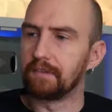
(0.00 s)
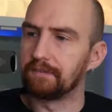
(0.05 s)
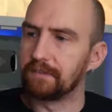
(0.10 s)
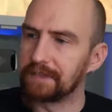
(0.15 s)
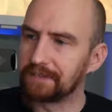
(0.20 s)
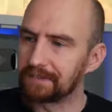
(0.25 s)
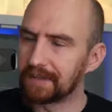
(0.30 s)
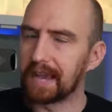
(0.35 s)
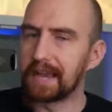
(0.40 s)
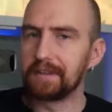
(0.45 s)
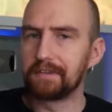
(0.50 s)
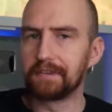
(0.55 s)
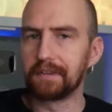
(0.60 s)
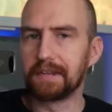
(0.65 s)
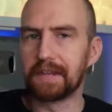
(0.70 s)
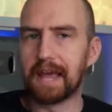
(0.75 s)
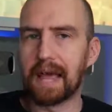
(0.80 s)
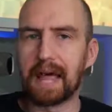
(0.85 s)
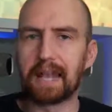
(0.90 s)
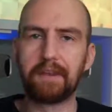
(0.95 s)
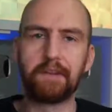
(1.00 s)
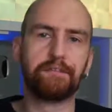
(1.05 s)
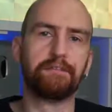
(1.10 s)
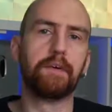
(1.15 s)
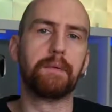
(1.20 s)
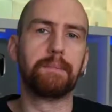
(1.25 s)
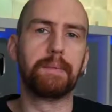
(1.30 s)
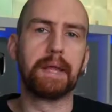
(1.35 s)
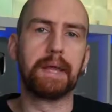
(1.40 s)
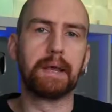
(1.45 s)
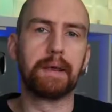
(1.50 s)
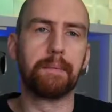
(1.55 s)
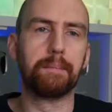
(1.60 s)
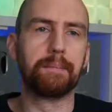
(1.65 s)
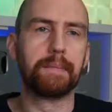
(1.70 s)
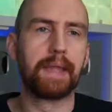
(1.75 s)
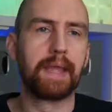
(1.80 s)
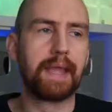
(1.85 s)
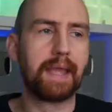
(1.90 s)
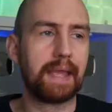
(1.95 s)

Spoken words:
the title and the thumbnail,